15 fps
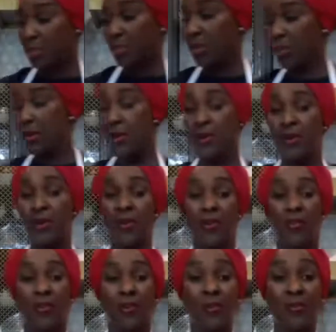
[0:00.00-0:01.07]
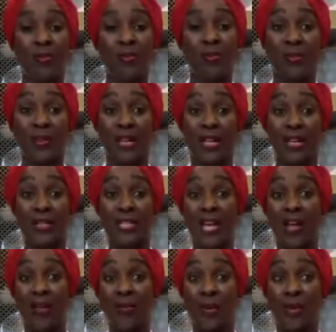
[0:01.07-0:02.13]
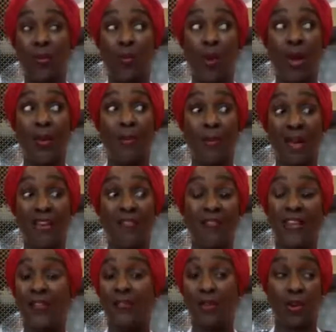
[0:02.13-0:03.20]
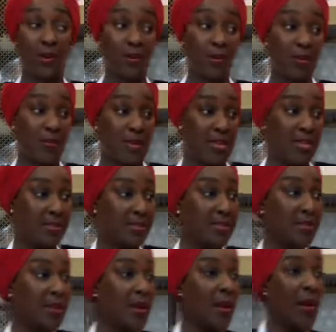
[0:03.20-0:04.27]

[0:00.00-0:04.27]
jerk for whomever can tell me what my favorite herb is.